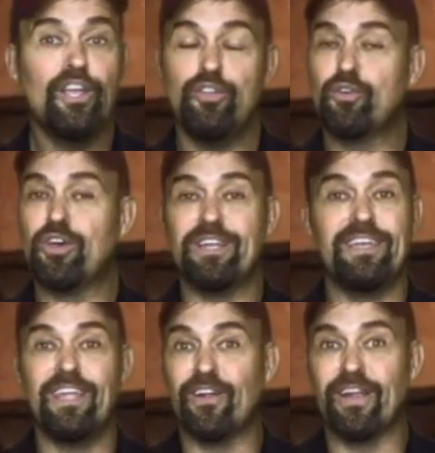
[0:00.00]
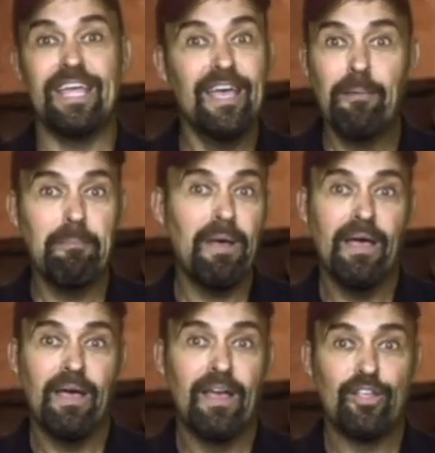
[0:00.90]
You couldn't hear him.
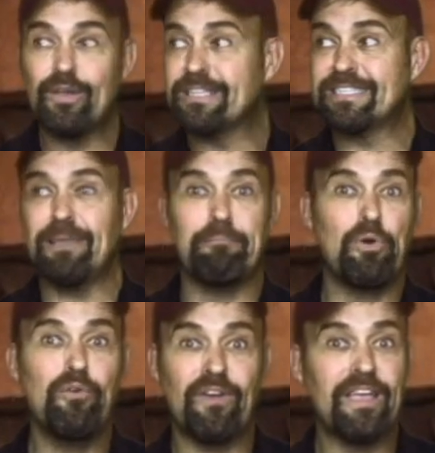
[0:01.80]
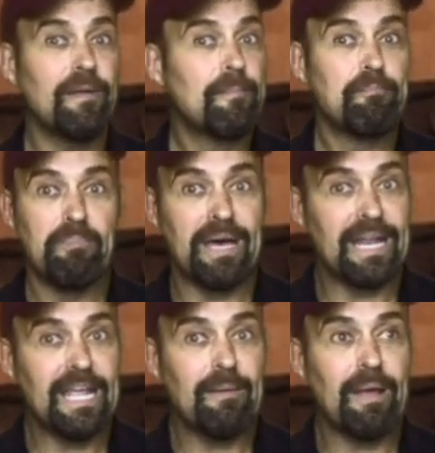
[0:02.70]
You could see him moving,
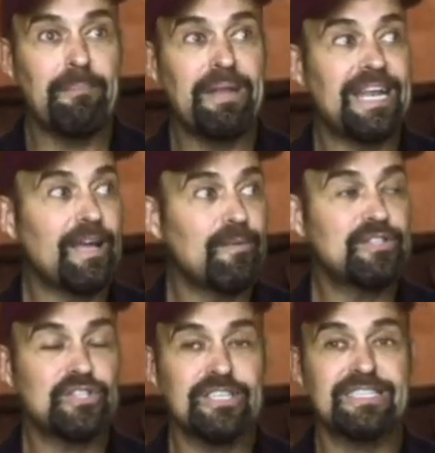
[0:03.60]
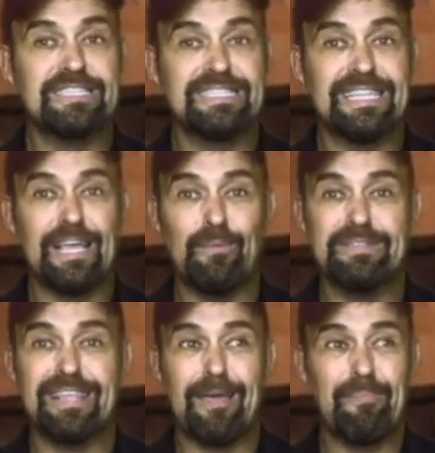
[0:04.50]
but it
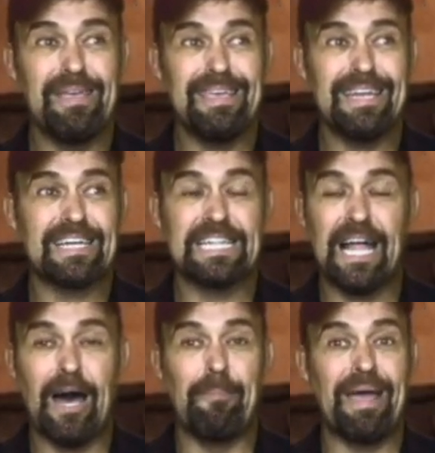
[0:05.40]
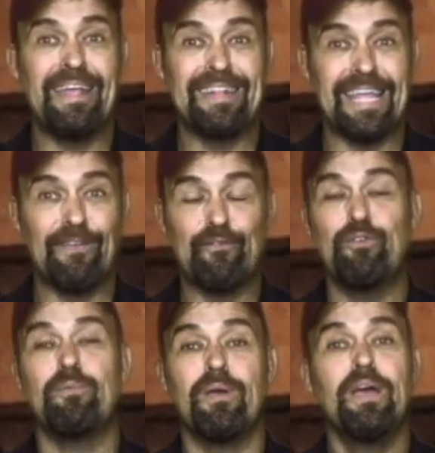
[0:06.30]
was like being at a club. And if
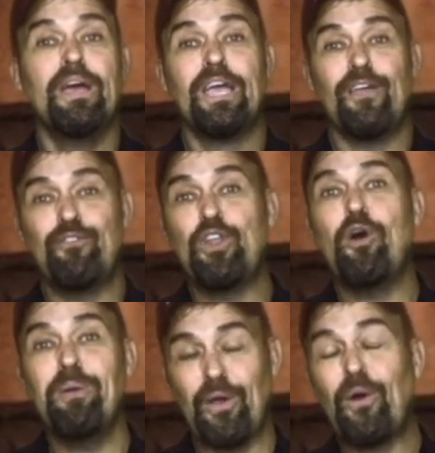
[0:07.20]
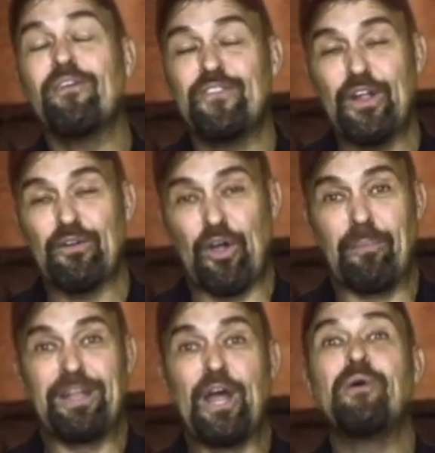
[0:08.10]
you know me or if you don't know
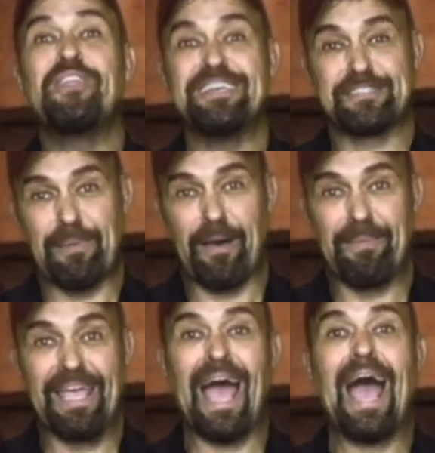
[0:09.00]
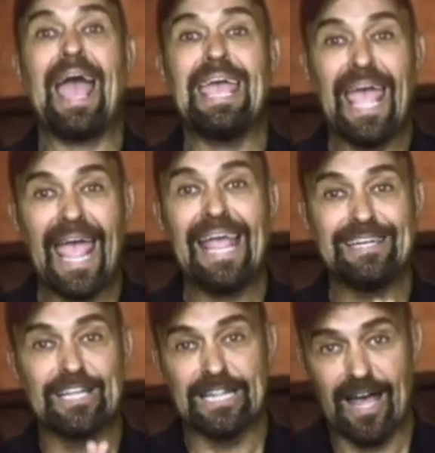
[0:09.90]
me, know this about me. I
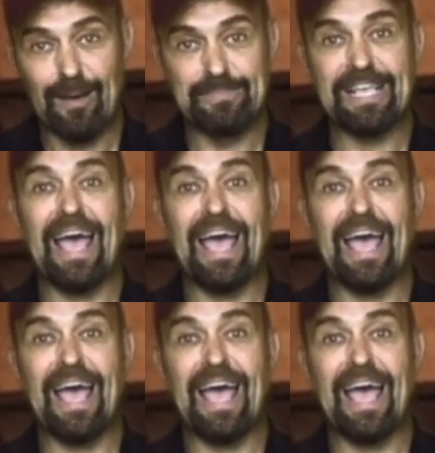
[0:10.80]
hate clubs.